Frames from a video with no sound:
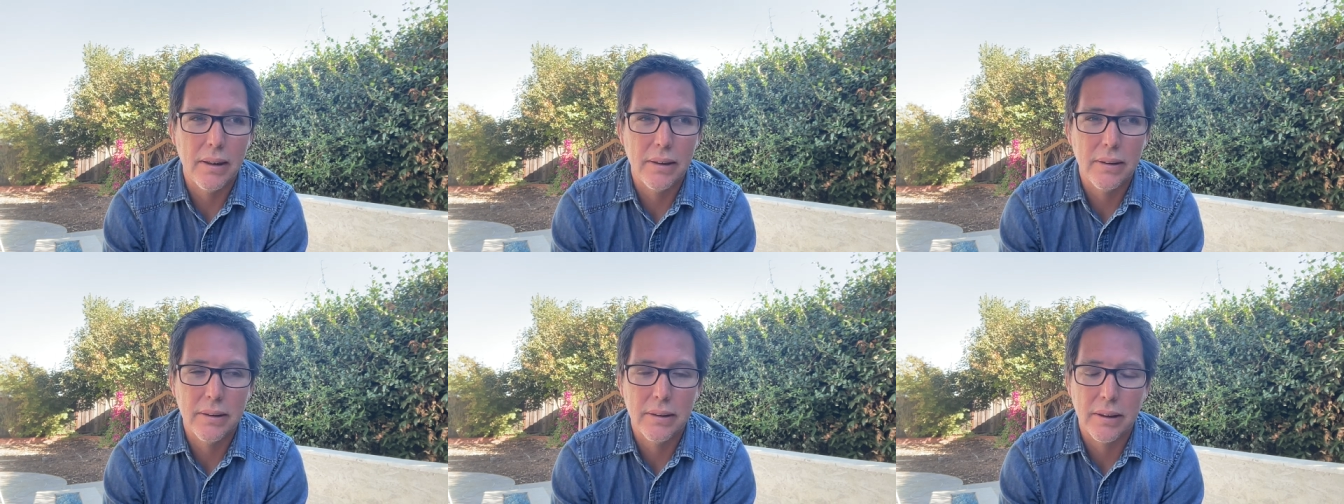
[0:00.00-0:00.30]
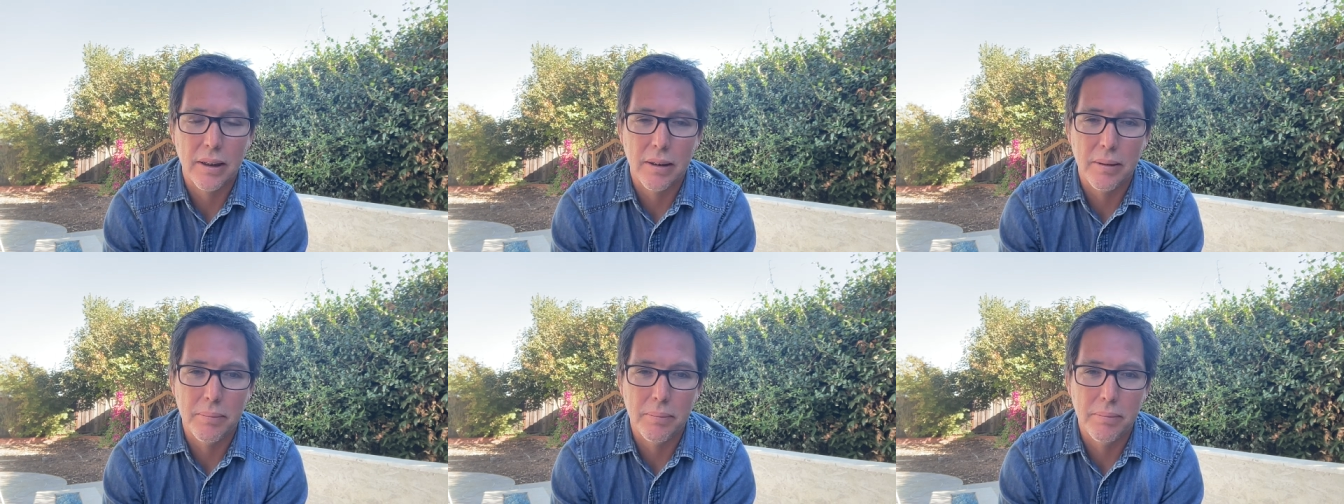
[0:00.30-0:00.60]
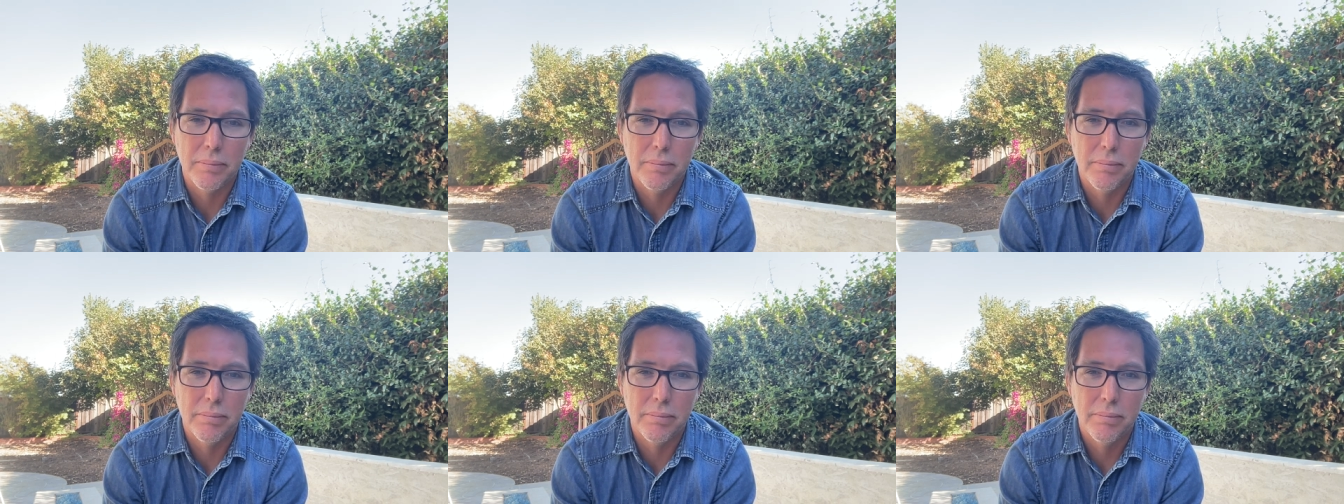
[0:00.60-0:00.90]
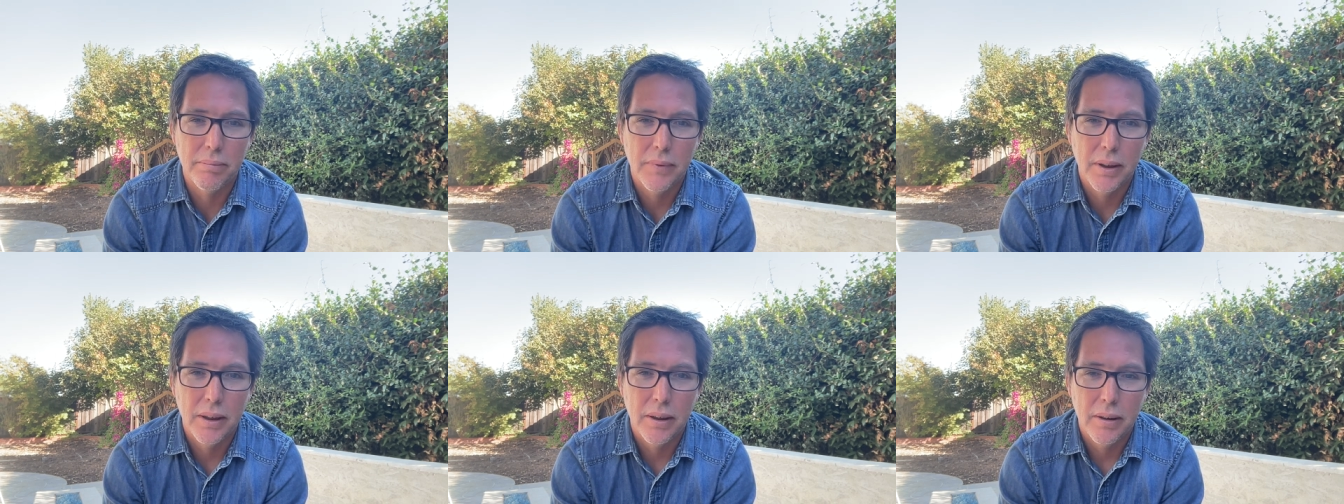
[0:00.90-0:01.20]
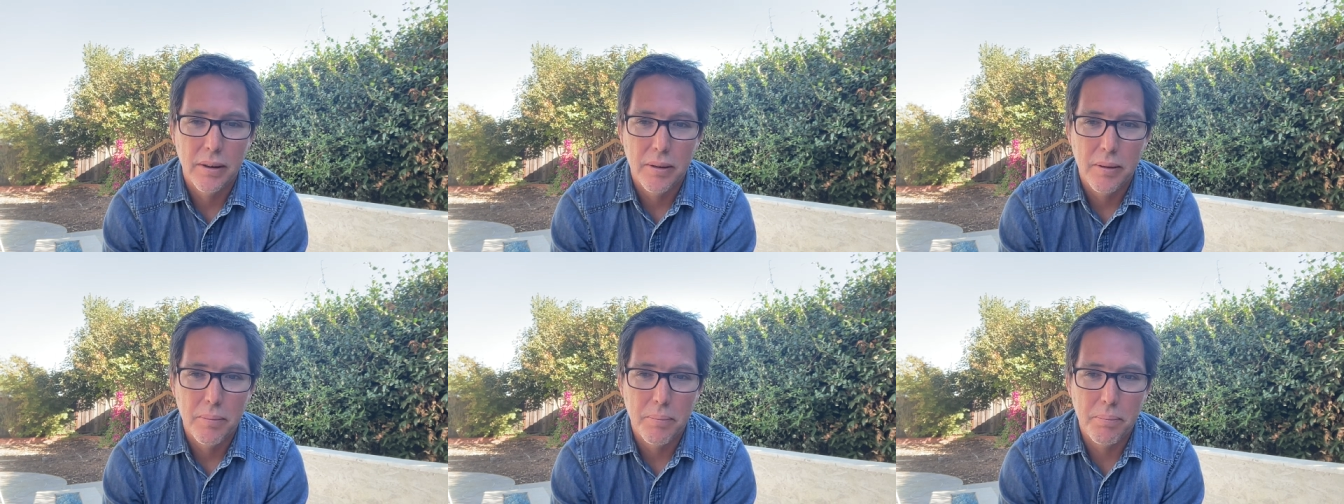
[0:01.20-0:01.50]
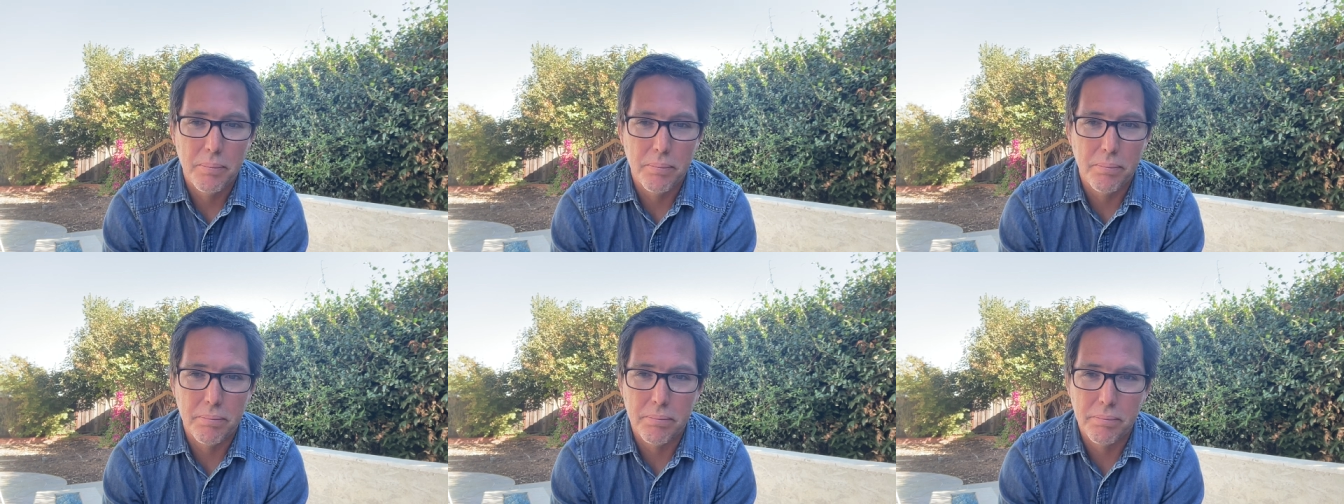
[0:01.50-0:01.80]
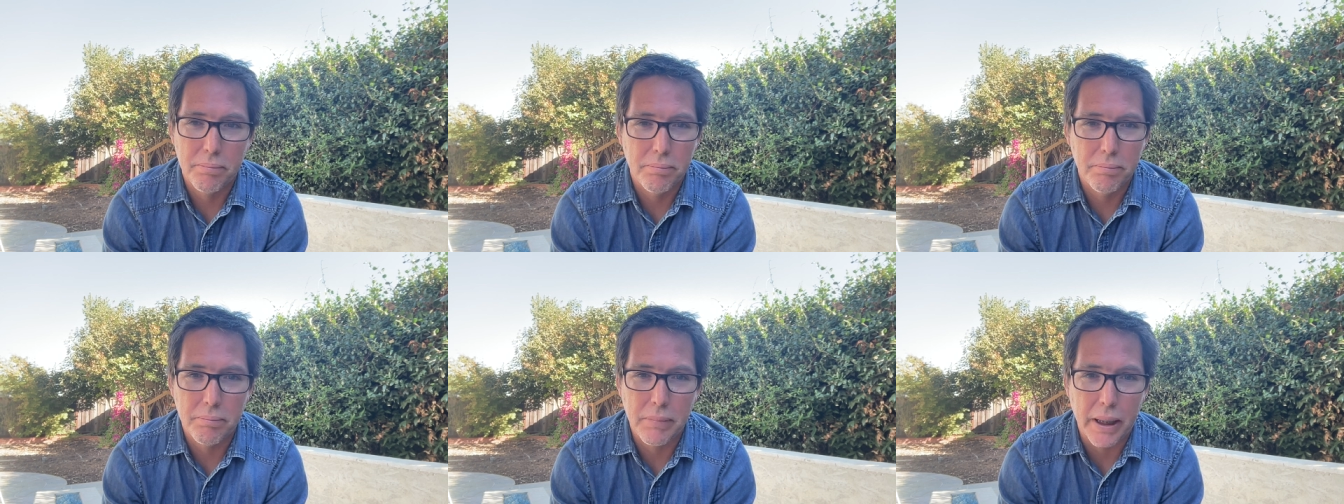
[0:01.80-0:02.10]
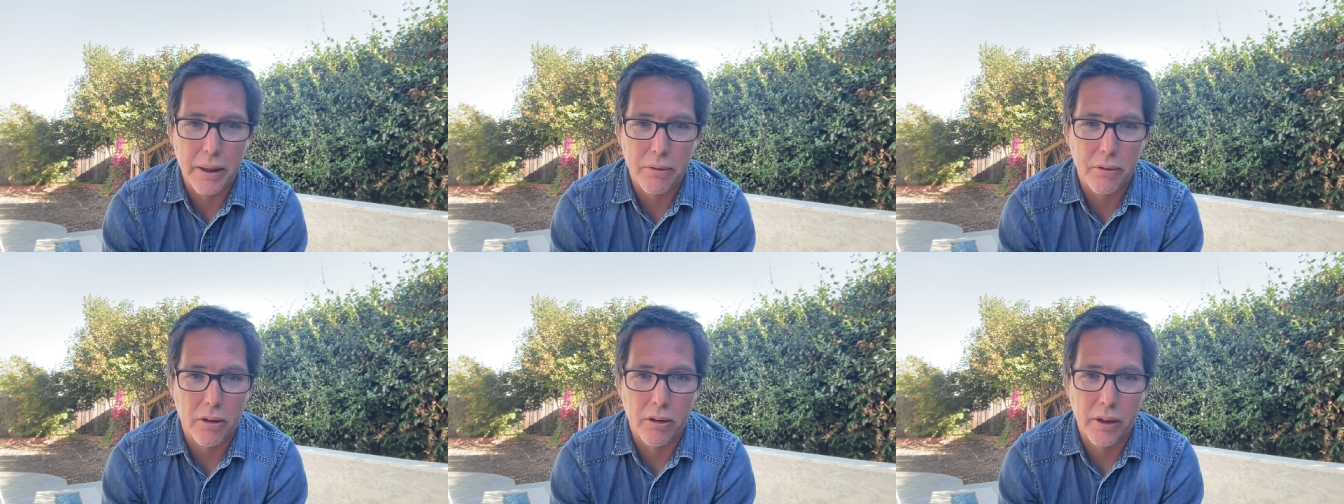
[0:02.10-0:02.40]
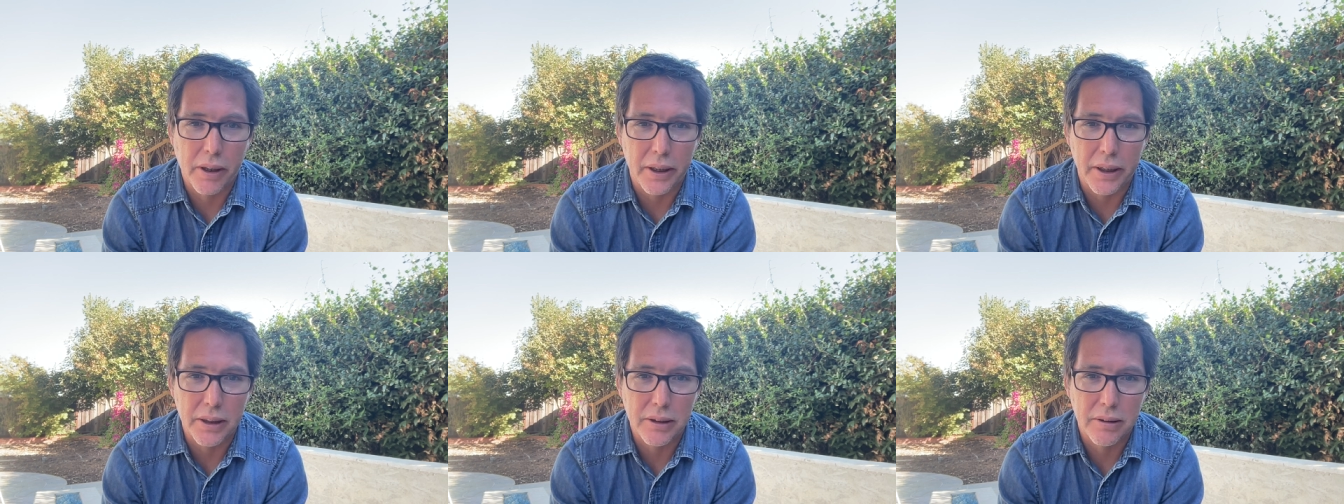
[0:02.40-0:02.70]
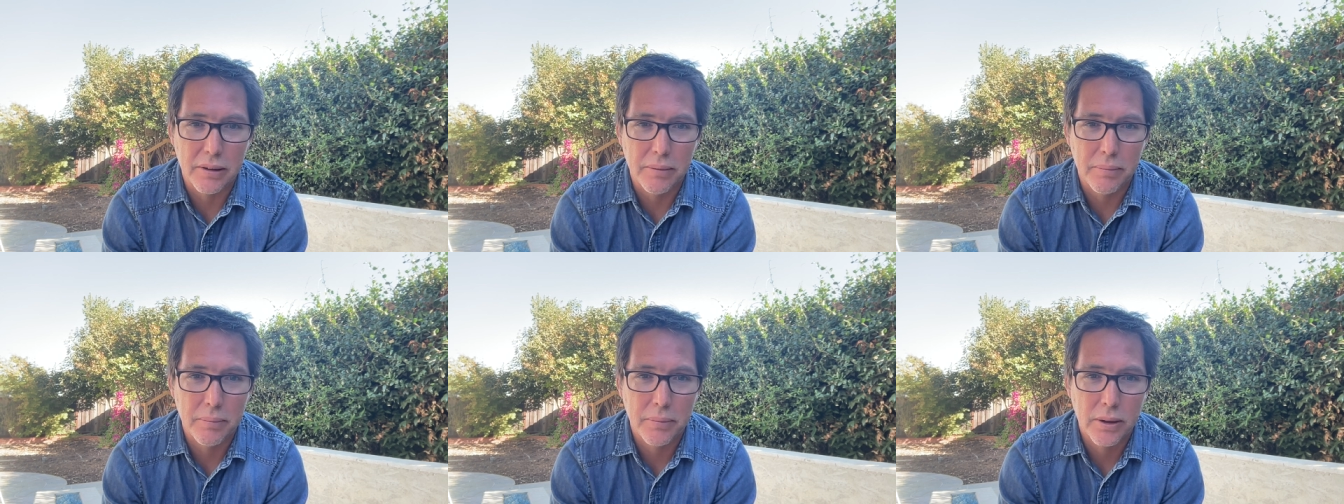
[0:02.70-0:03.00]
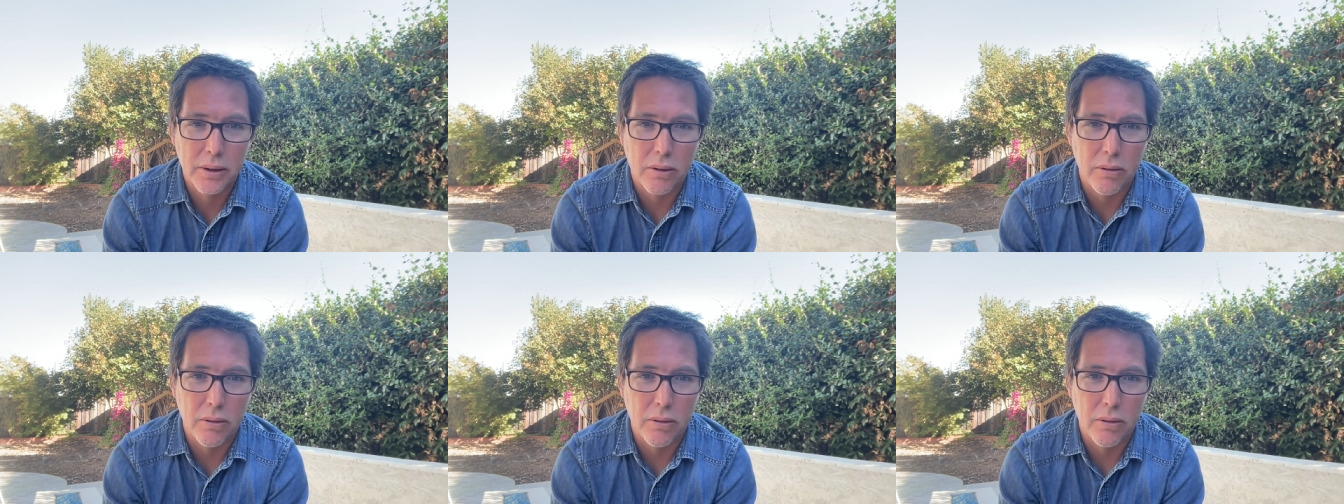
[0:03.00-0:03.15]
some microorganisms